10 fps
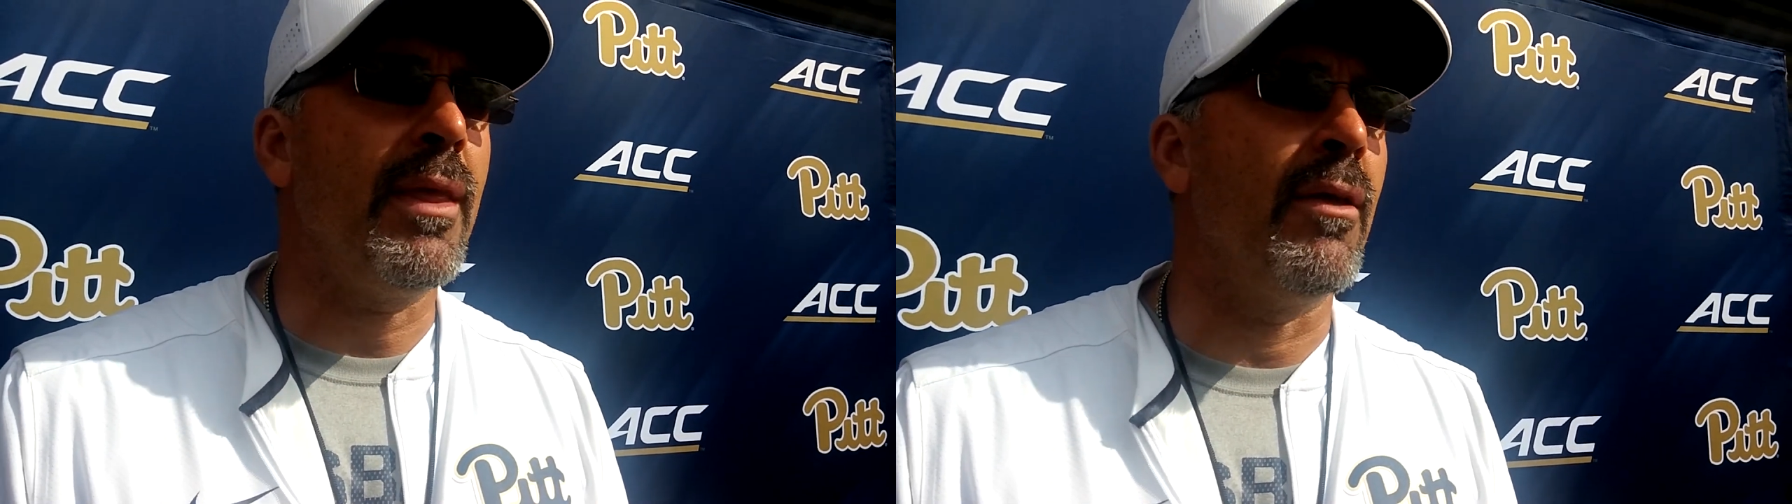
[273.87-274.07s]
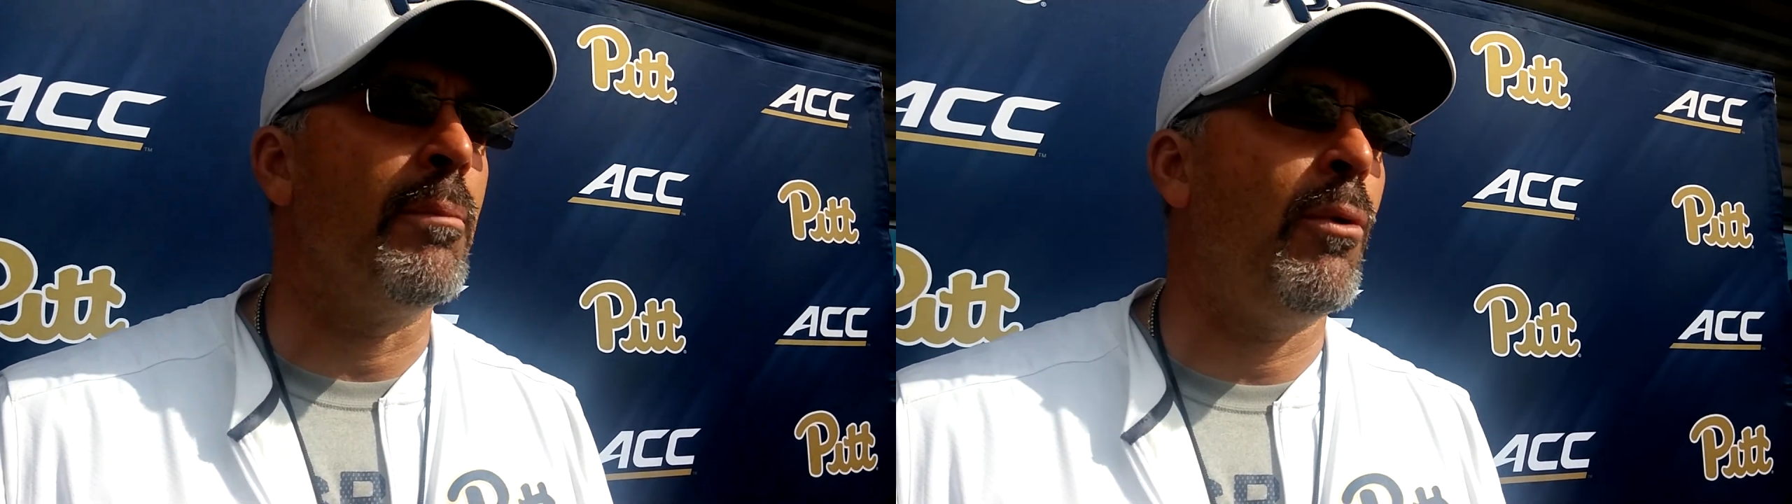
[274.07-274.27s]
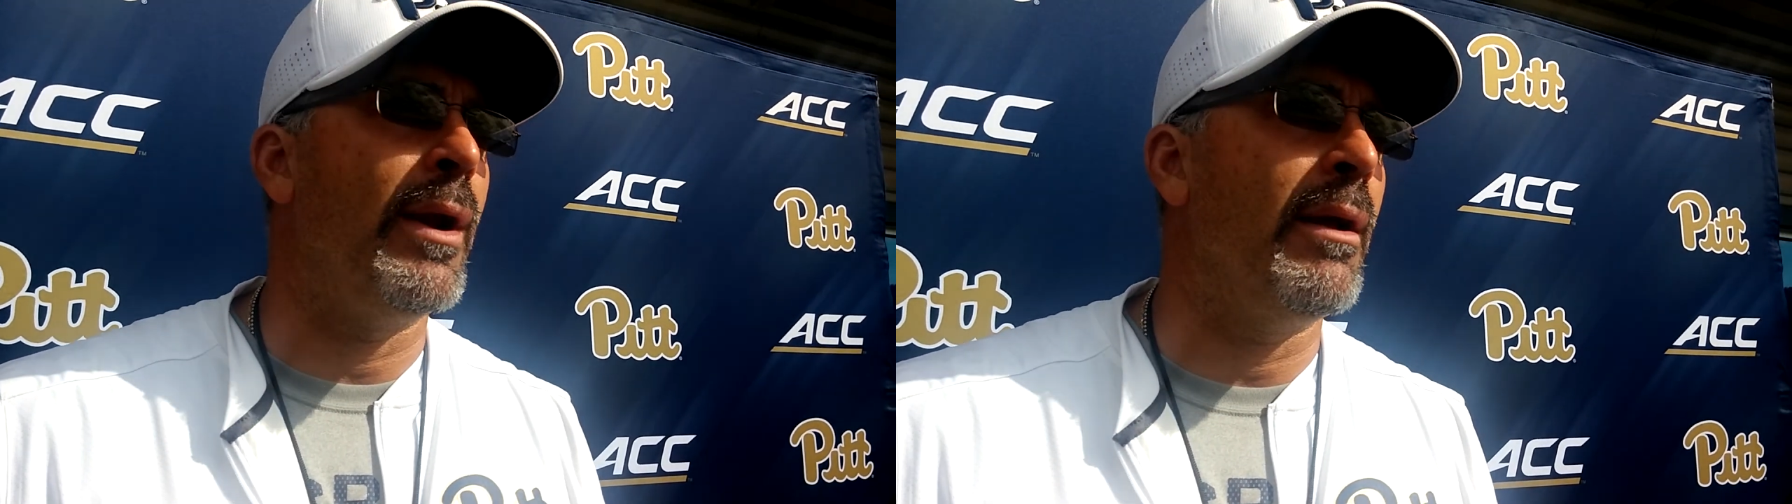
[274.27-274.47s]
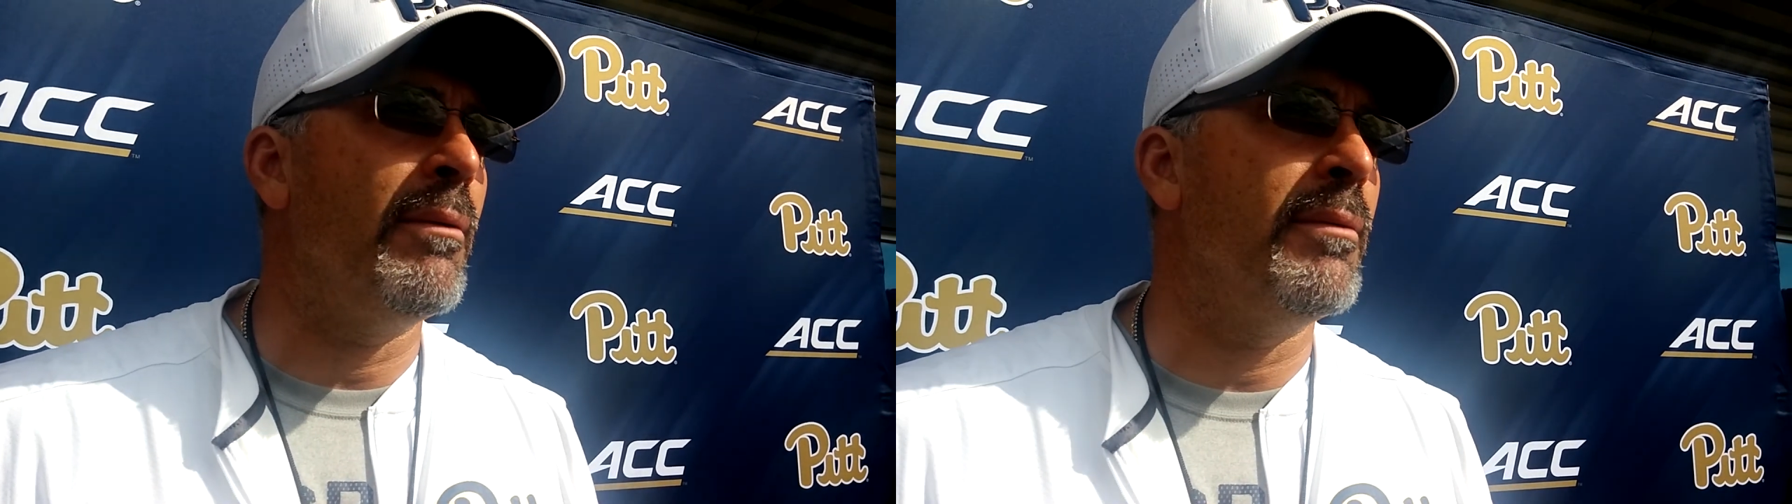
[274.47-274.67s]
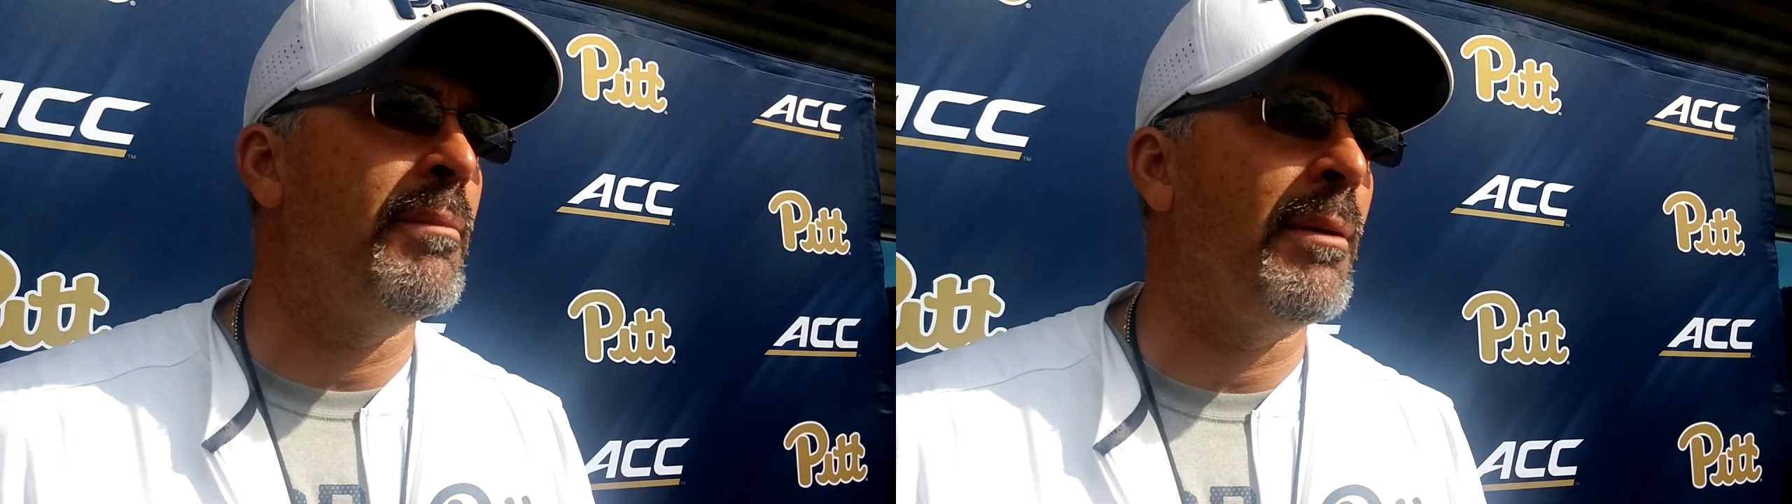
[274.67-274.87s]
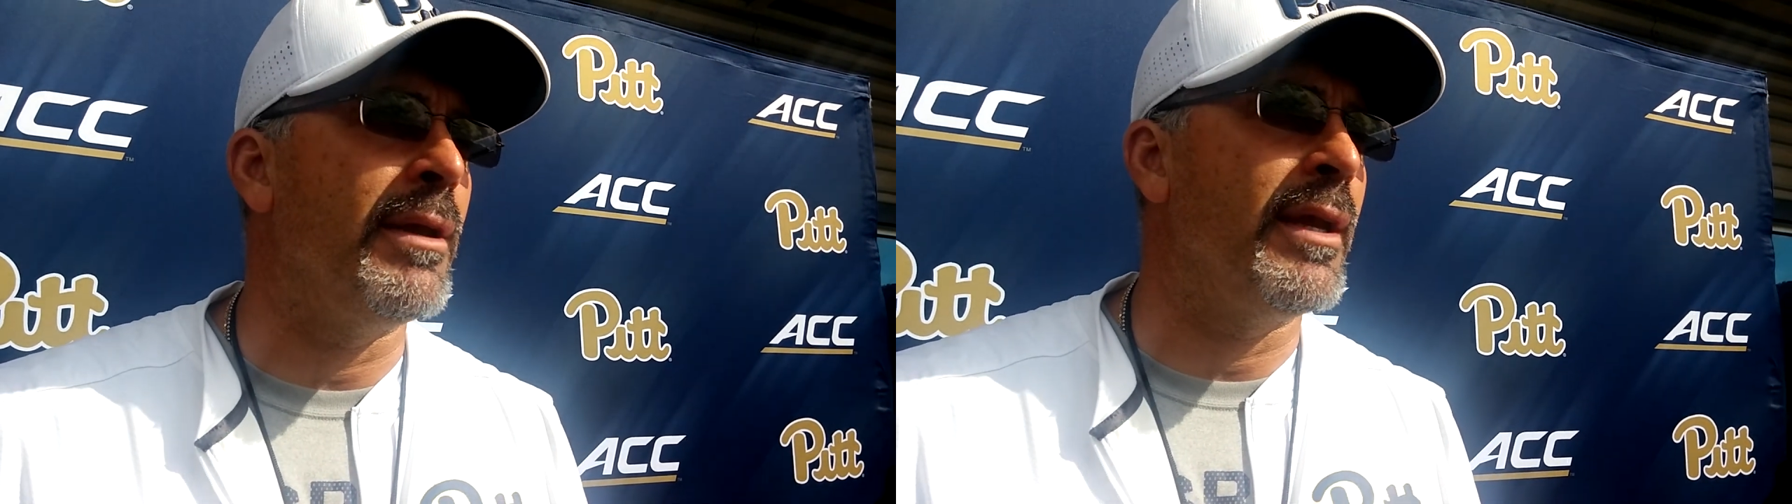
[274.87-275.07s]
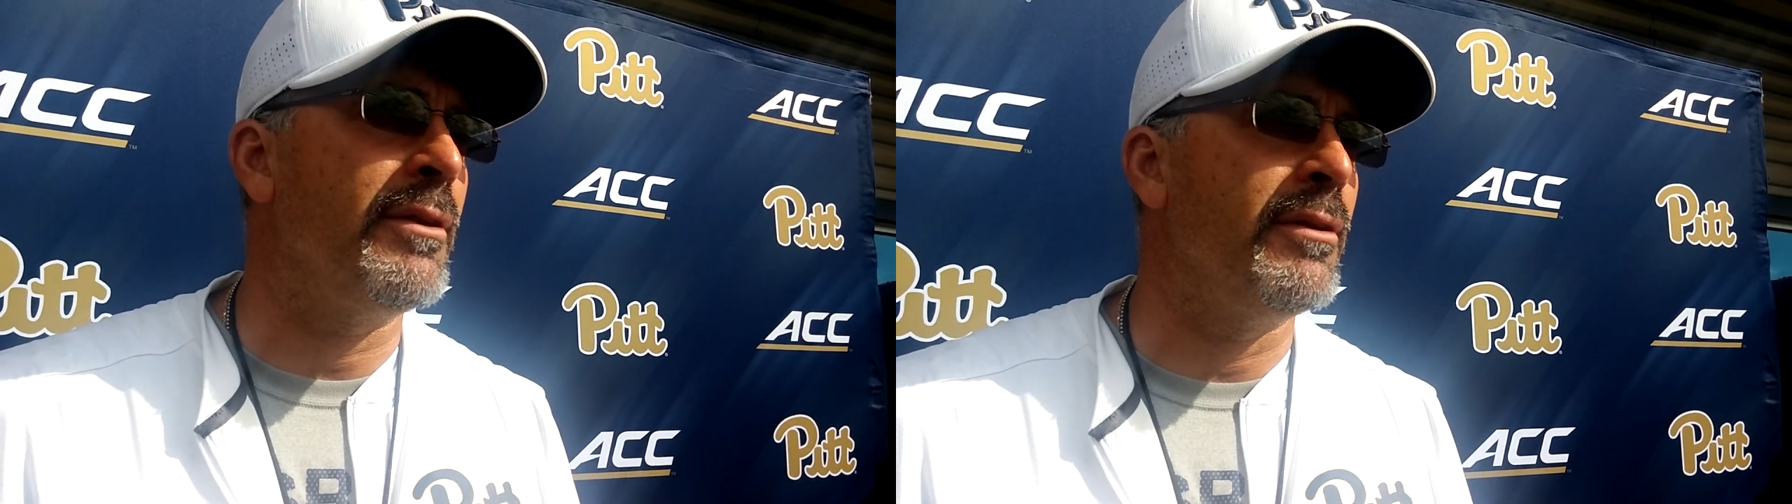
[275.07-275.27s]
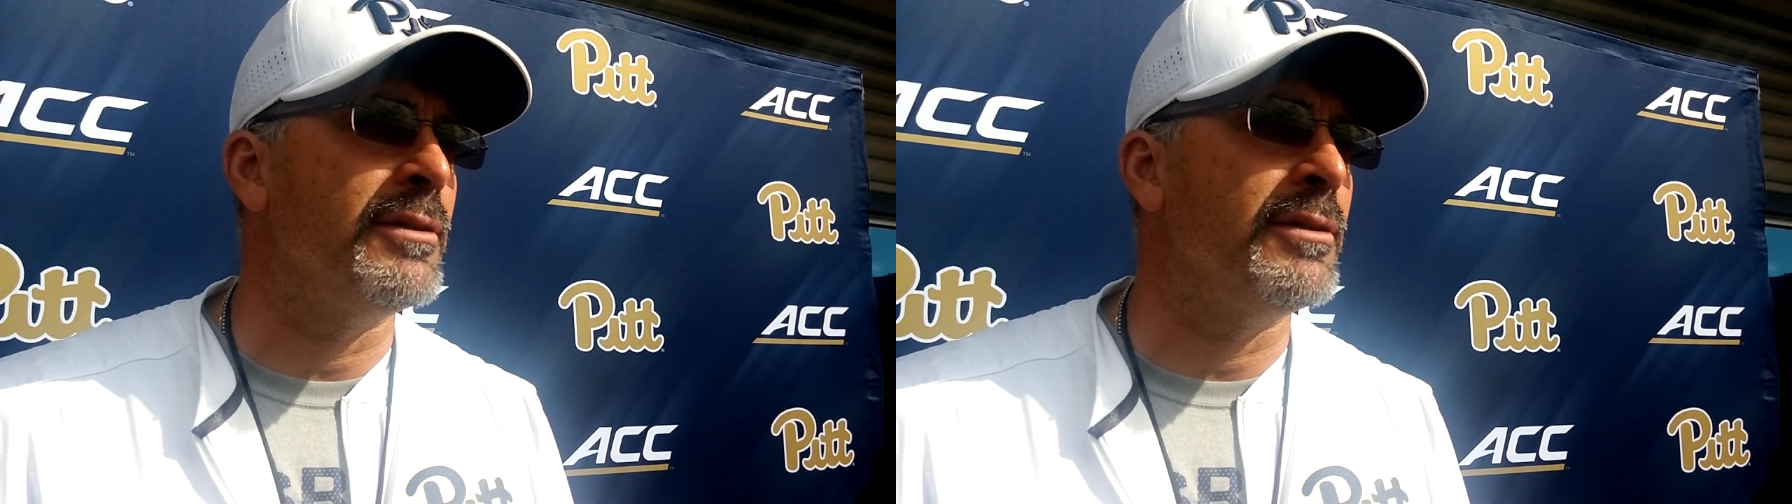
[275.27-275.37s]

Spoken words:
the point maybe you get